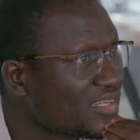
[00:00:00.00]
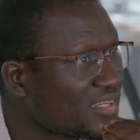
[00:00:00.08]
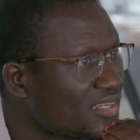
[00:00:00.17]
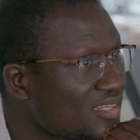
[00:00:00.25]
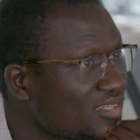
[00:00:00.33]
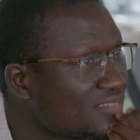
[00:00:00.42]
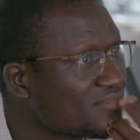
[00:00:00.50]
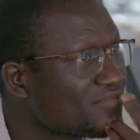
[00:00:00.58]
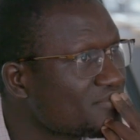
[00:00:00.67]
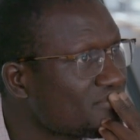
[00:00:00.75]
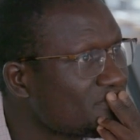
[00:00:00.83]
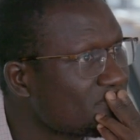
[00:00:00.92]
Okay, so let,
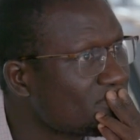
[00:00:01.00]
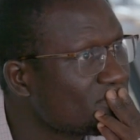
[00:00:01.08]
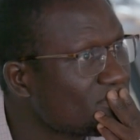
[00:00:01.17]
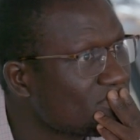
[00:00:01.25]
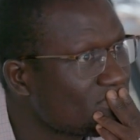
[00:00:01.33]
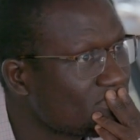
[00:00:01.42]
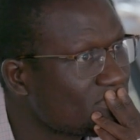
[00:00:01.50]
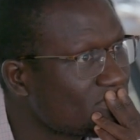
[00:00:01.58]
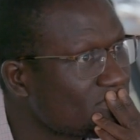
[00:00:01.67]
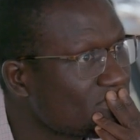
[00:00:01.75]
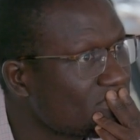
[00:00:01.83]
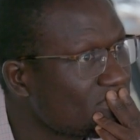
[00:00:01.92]
let, me, let me go back.